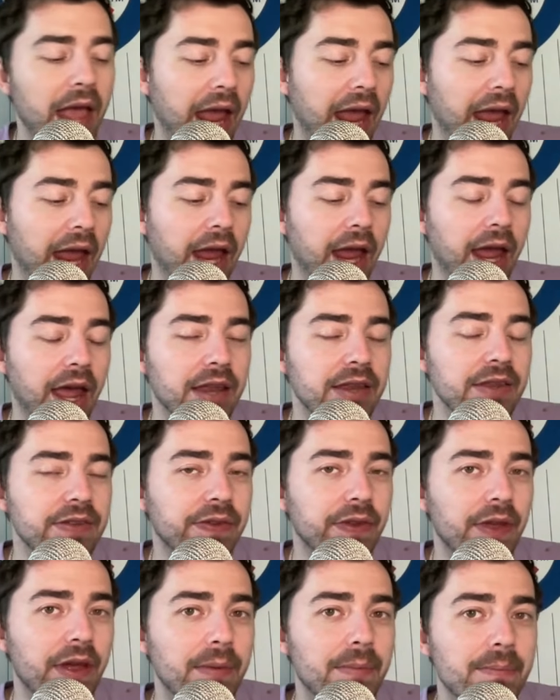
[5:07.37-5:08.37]
And
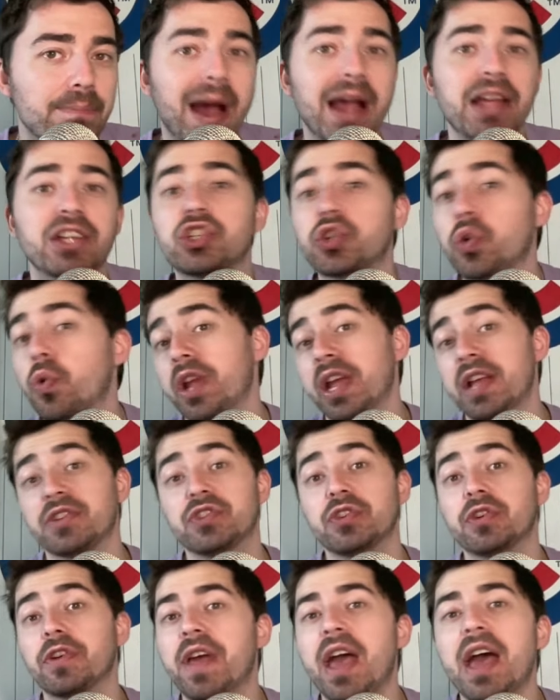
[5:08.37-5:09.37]
my short
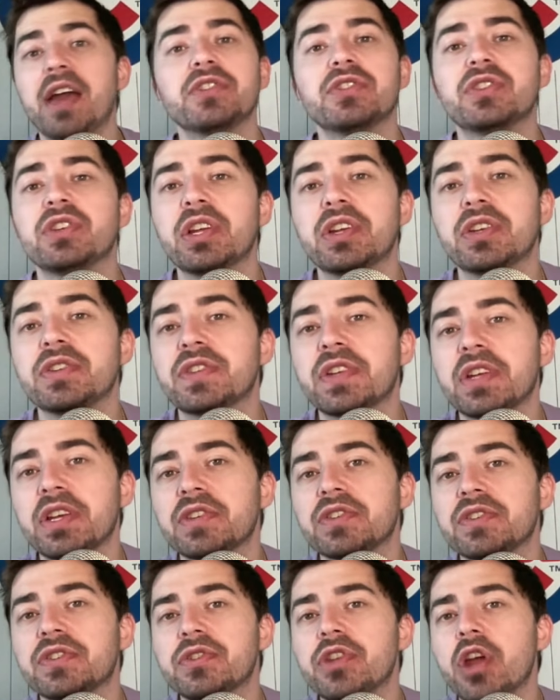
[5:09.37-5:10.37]
answer to that is is
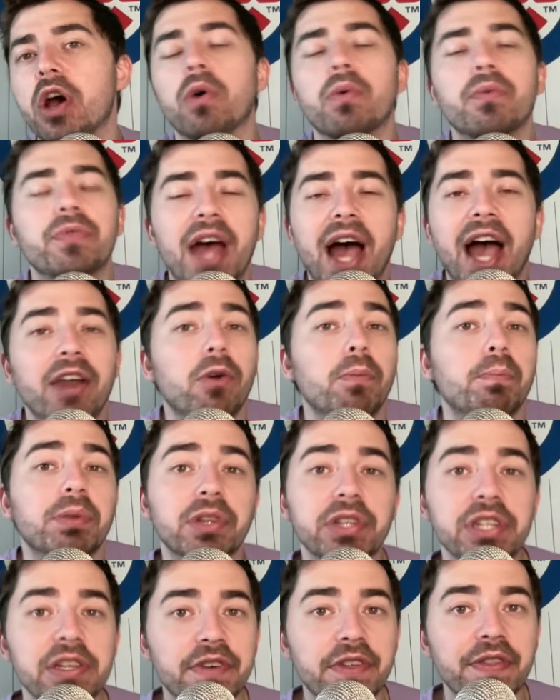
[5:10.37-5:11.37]
is no. I don't
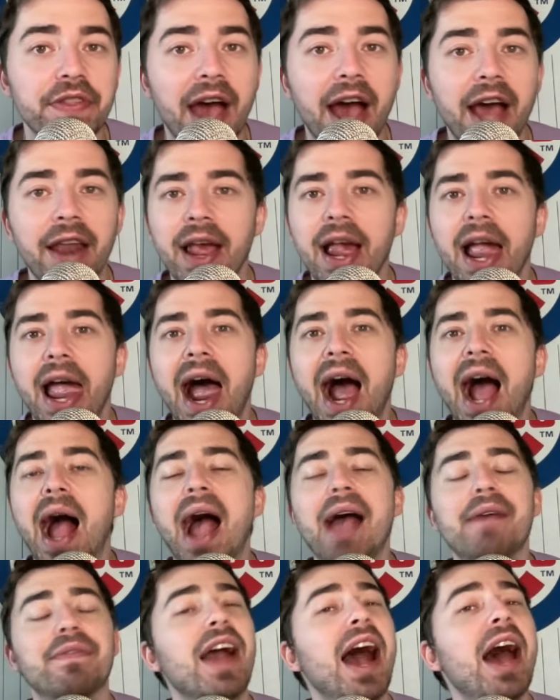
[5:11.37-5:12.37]
believe in that. I,
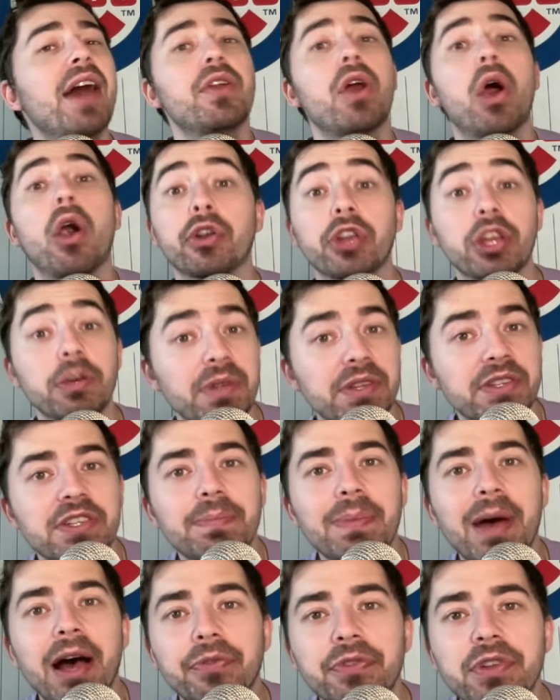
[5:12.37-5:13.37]
I've gotten arguments
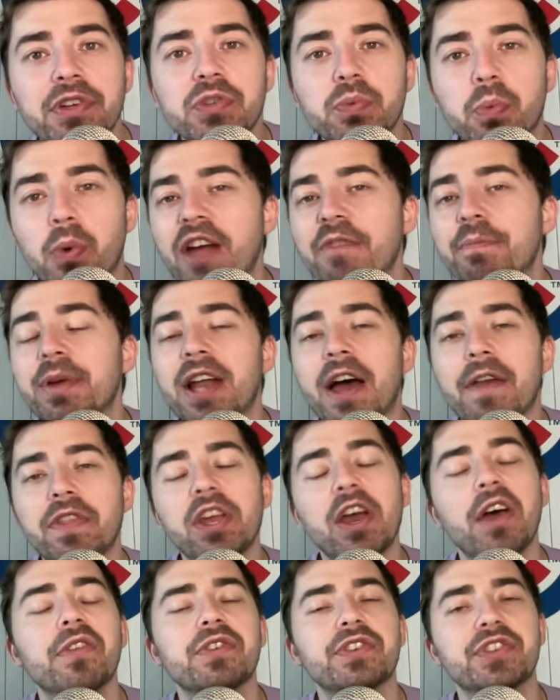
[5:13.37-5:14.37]
about this where I've been on
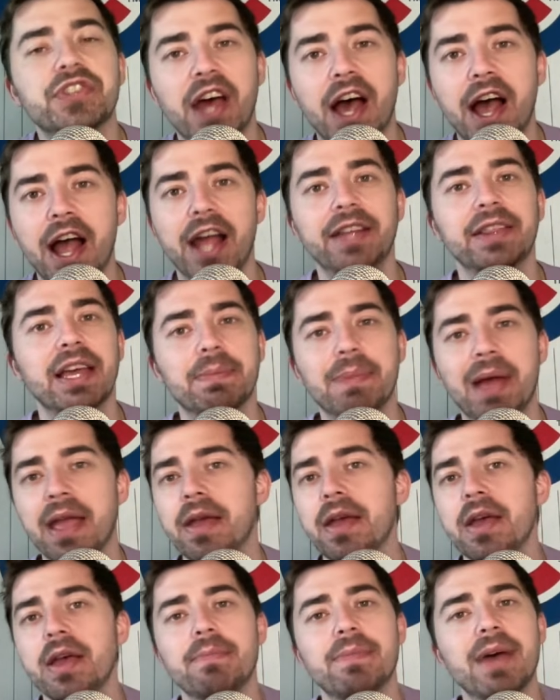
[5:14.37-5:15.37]
the other side, like my
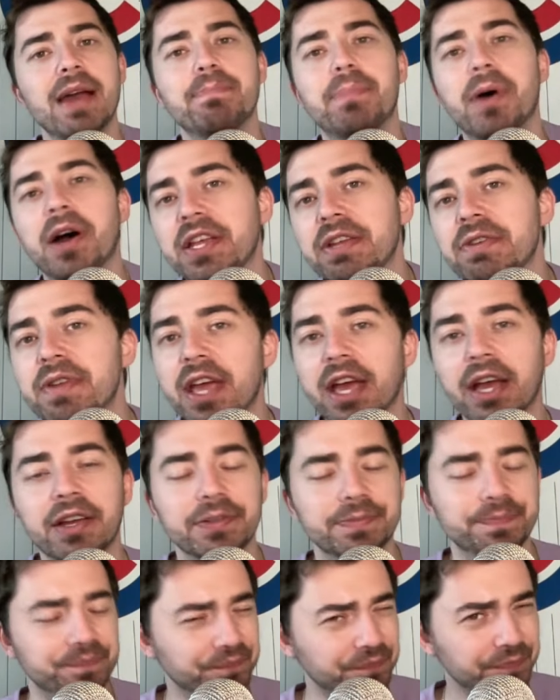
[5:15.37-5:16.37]
my buddy Nick
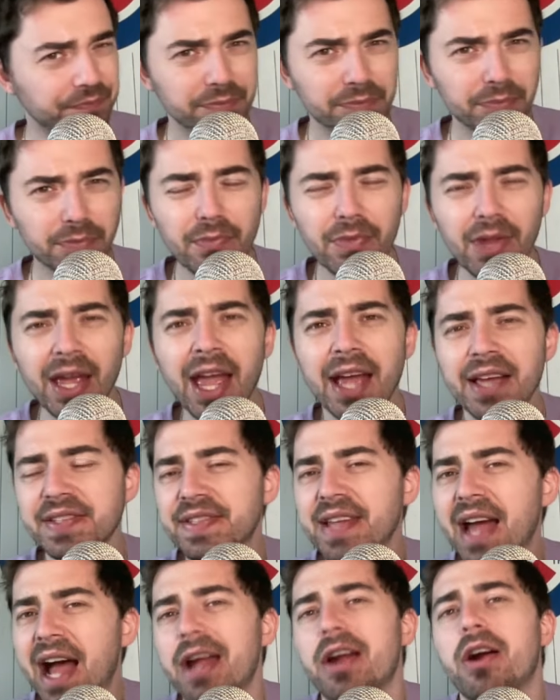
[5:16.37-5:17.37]
has
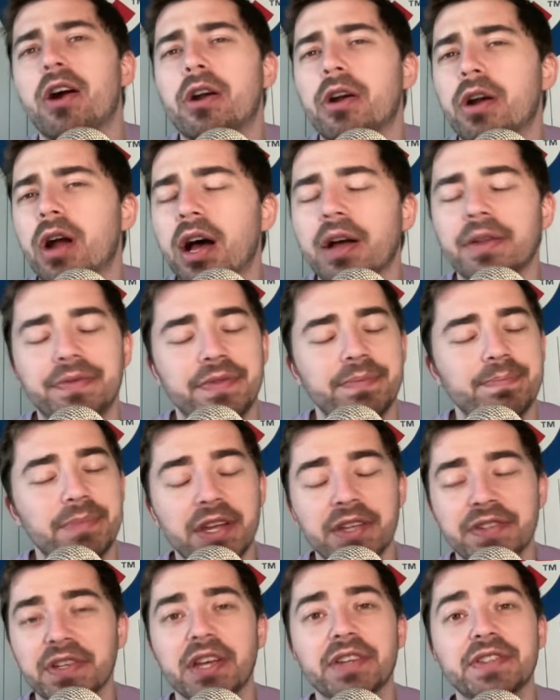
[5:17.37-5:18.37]
diehard uh,
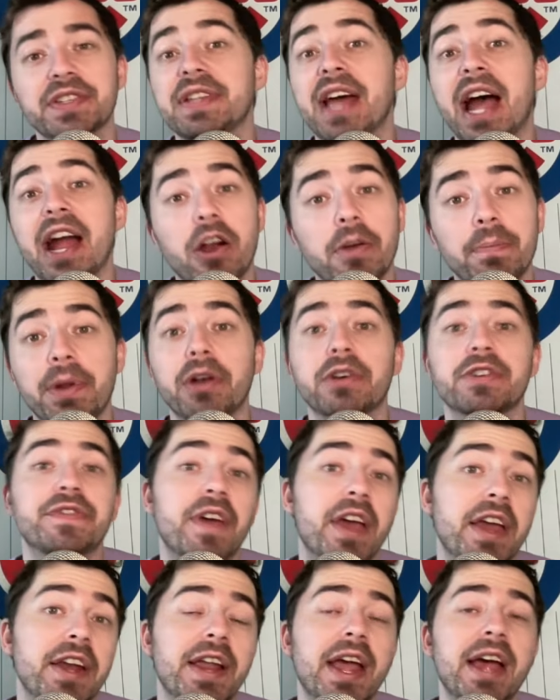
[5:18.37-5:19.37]
as, as a diehard Bears
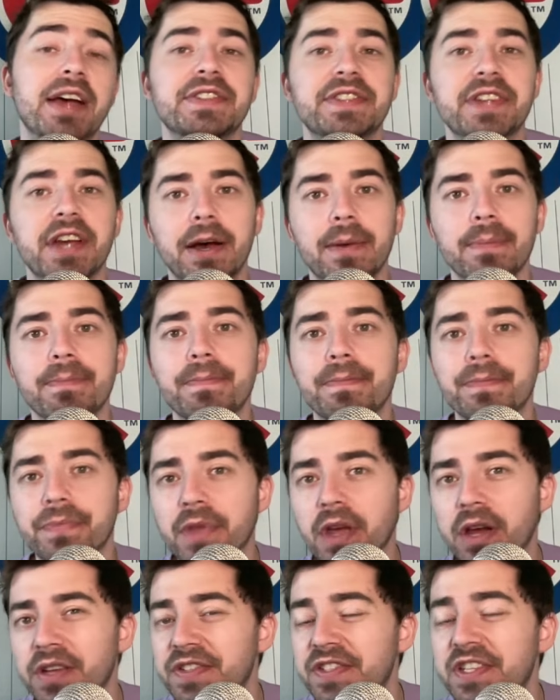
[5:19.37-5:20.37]
fan and has um
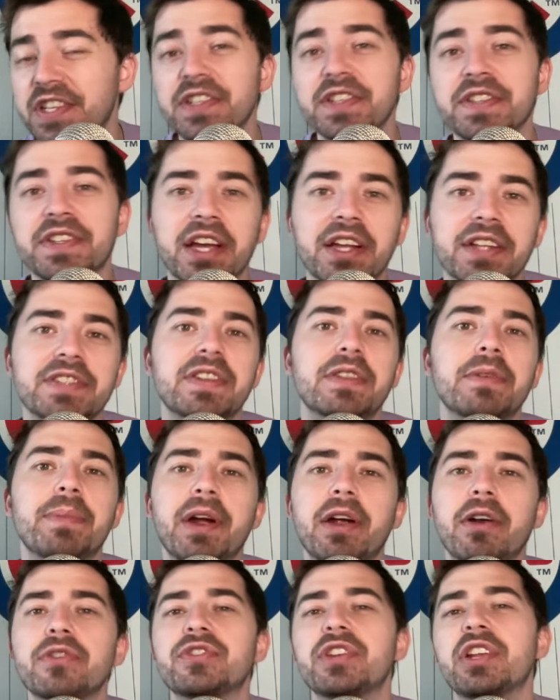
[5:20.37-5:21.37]
uh, season tickets to the
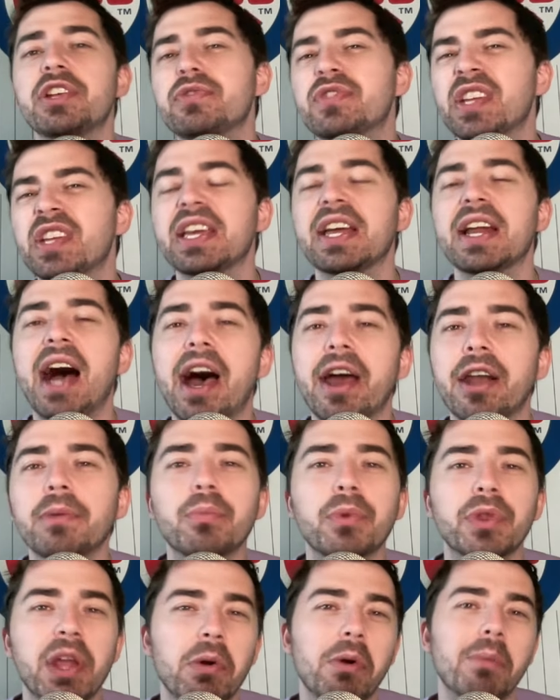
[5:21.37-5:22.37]
Bears, and I used to get on them
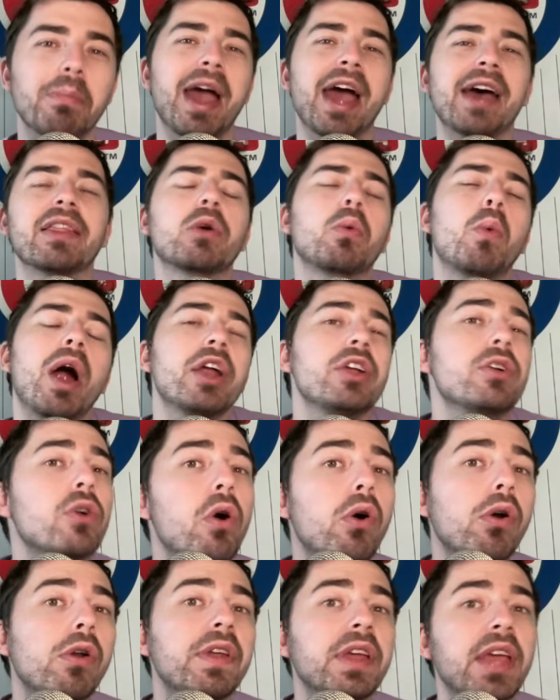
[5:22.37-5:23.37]
when they were bad. Like, why are you
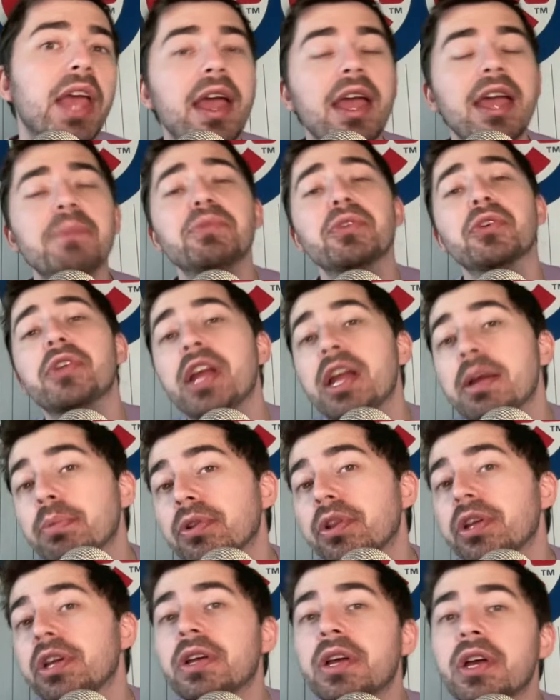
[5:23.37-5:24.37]
going to the game? You're
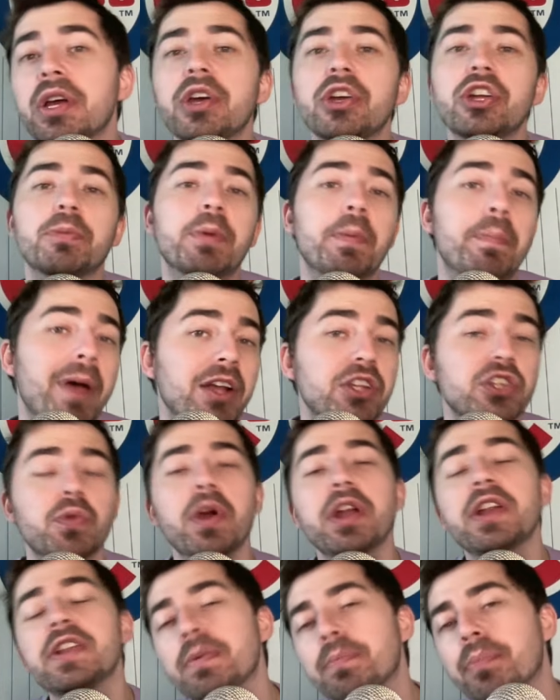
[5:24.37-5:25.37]
enabling, you're
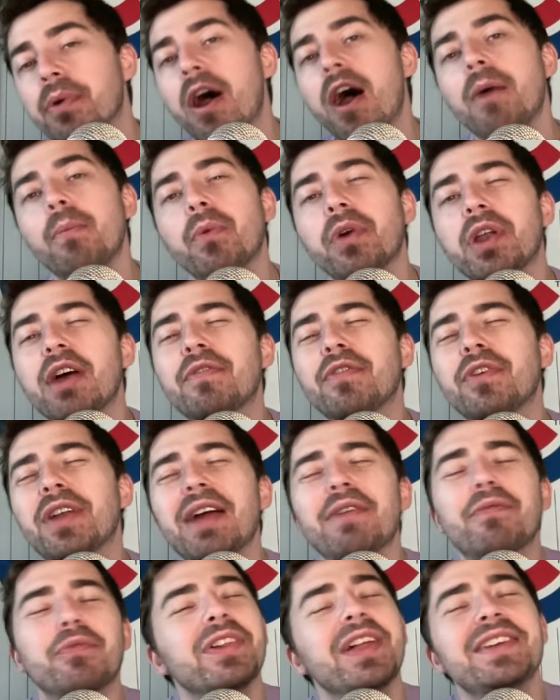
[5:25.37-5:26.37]
perpetuating the problem, whatever. And
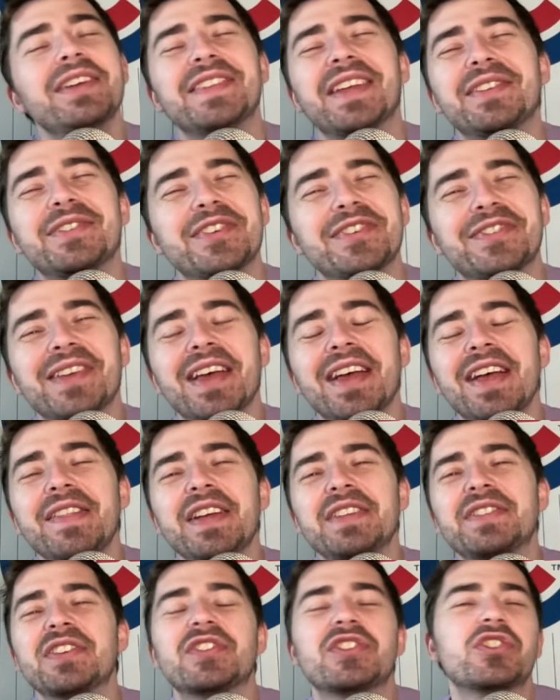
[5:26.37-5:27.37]
I've realized that's just
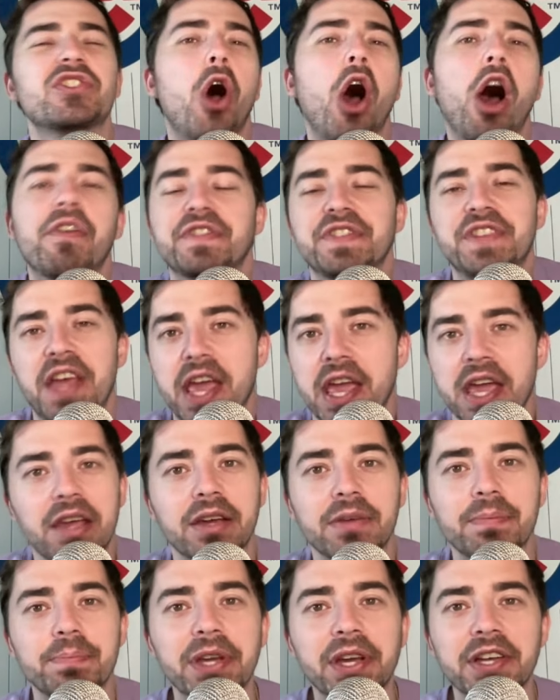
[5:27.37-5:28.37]
that's a soft take
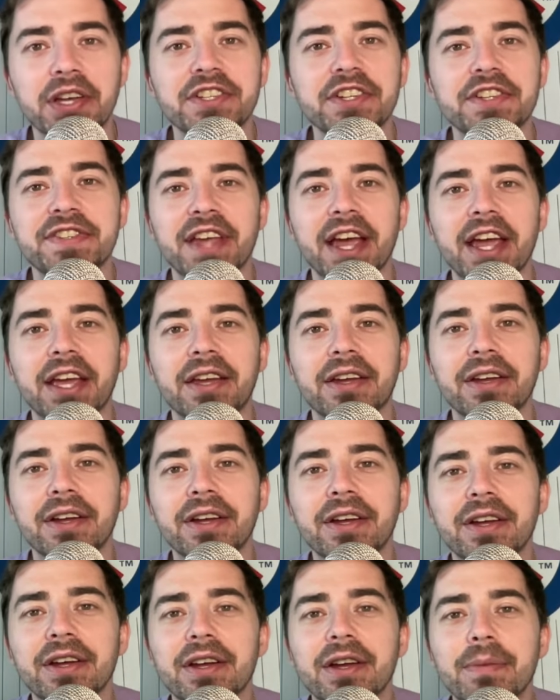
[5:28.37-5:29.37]
because it's like
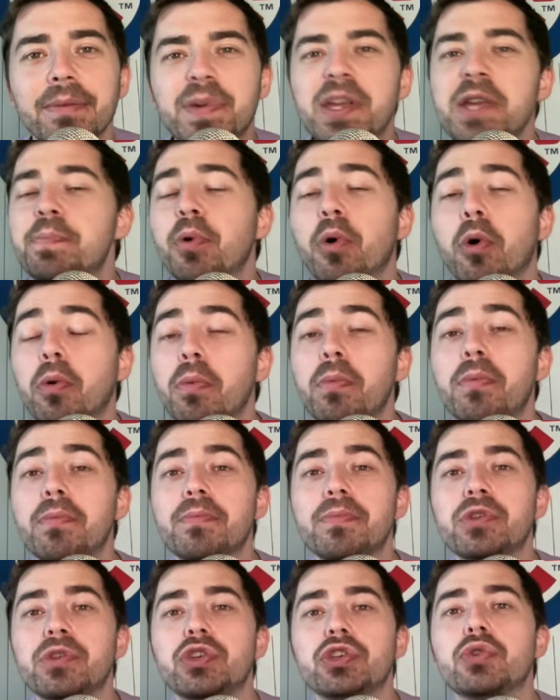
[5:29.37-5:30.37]
people
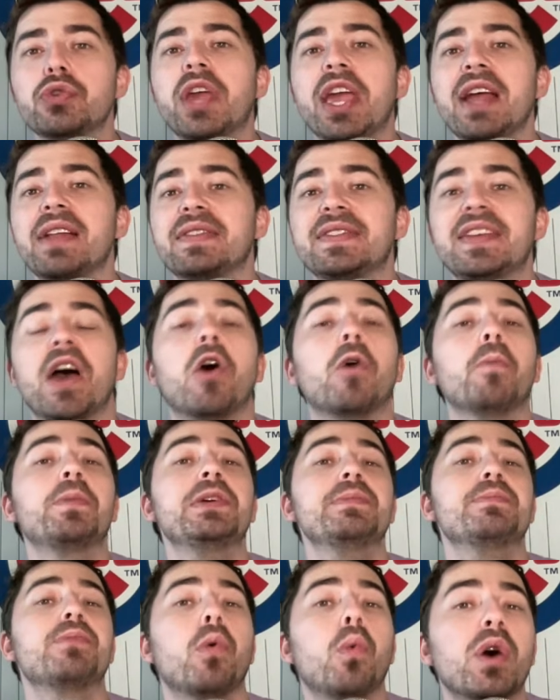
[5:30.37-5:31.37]
you can't tell
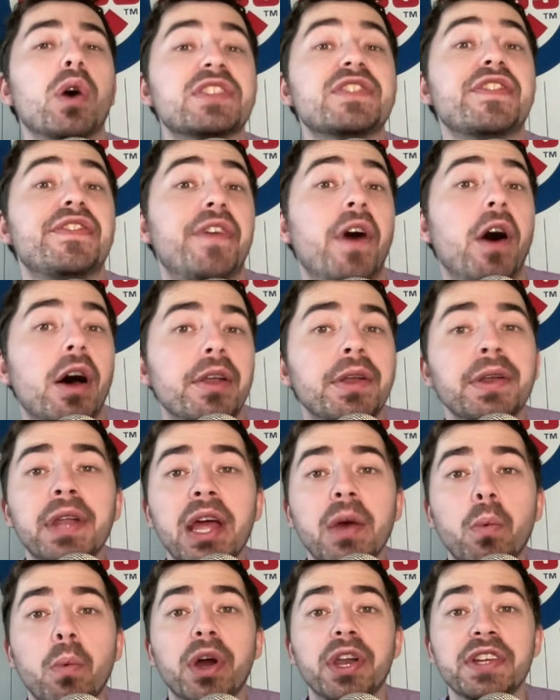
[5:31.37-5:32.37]
people what's fun
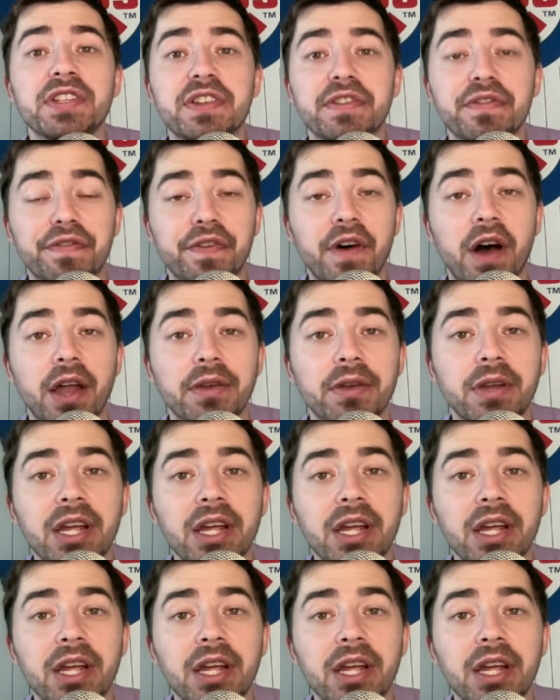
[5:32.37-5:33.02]
and what isn't fun.